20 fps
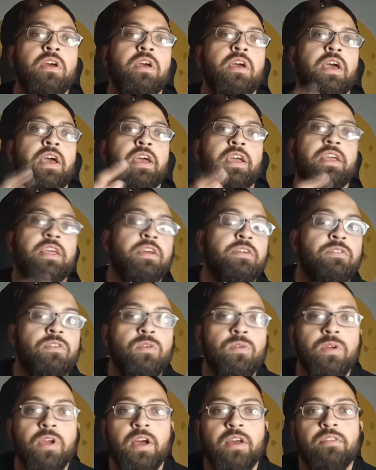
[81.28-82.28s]
and give
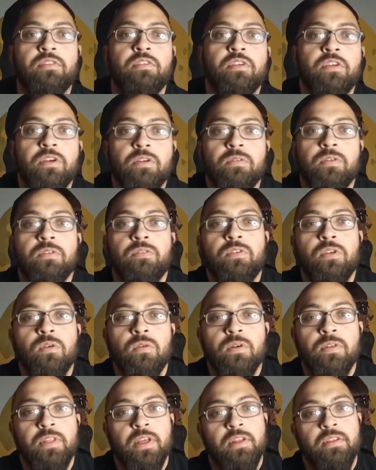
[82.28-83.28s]
you guys a good review
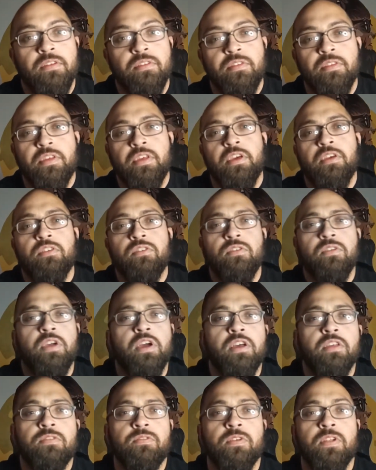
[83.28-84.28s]
on that, just in case you
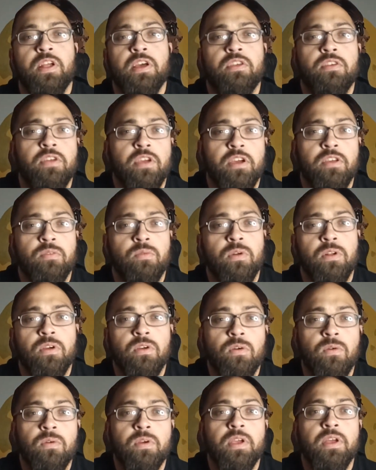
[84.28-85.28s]
guys feel like you guys want
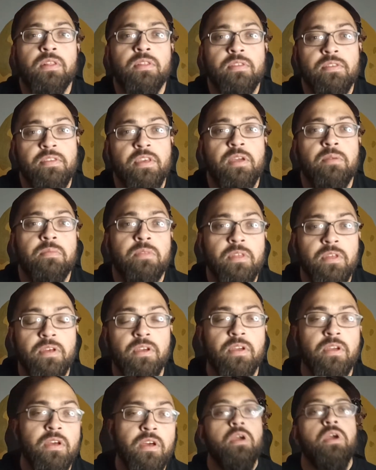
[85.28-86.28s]
to go and get the same
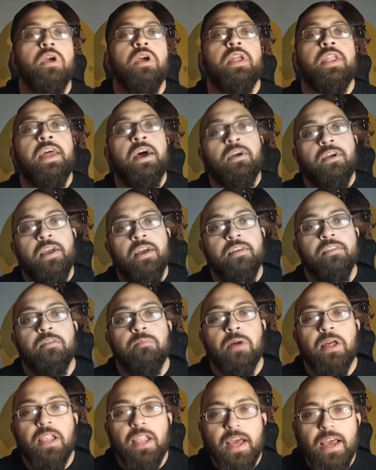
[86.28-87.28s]
thing. Now guys, on
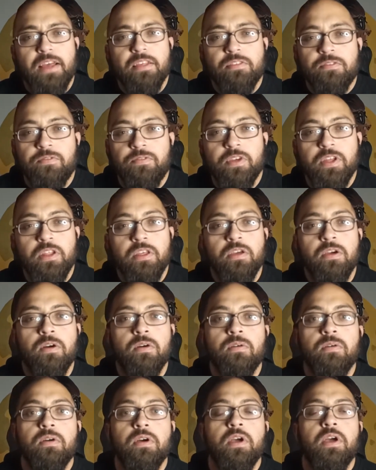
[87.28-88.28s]
my last
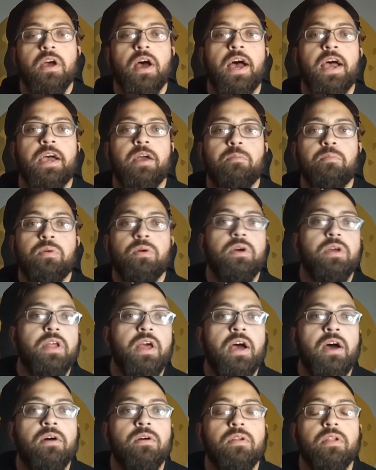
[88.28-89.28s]
video, I had put
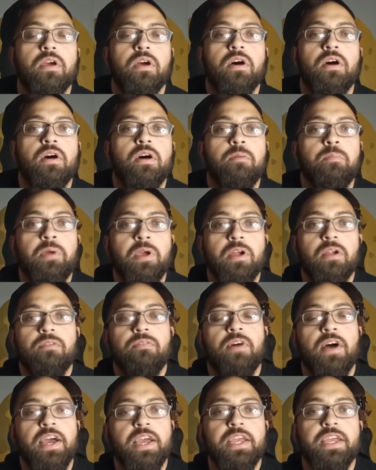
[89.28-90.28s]
out a pair
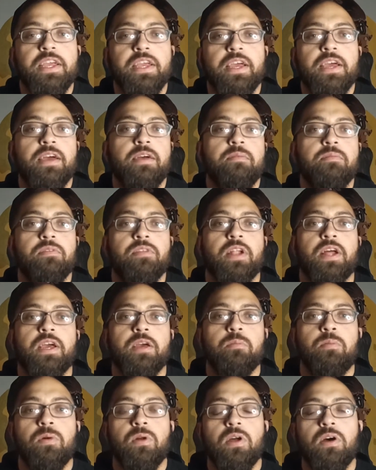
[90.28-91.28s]
of IEMs, and I
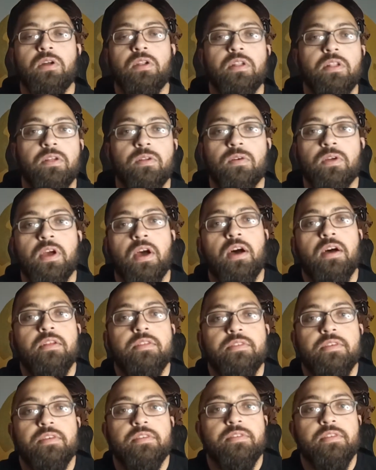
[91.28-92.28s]
had put out a little
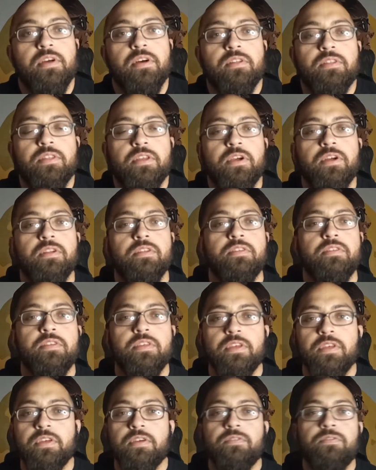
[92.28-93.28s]
contest out there to
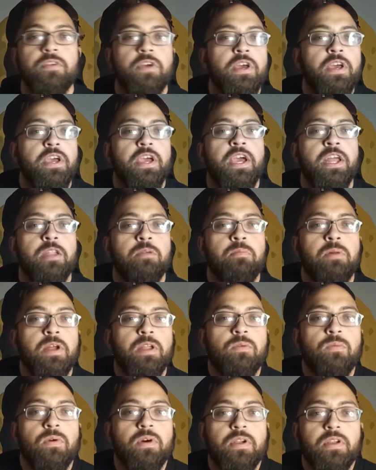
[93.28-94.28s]
see if
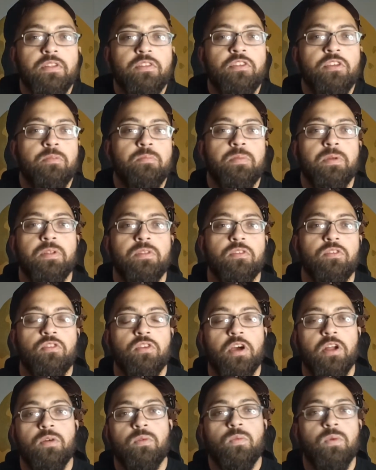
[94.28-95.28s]
anybody wanted to chip in to
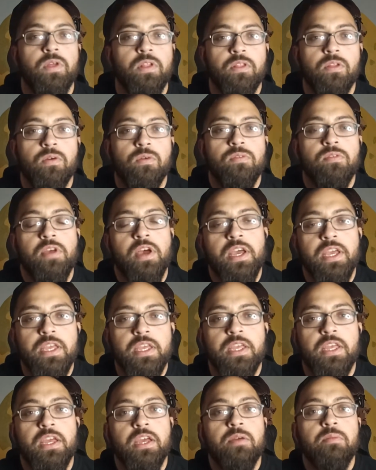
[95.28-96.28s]
try to win those
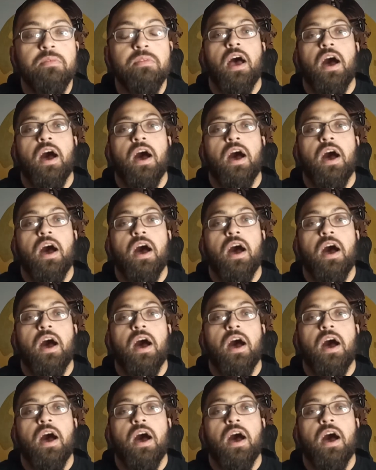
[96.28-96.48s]
IEMs.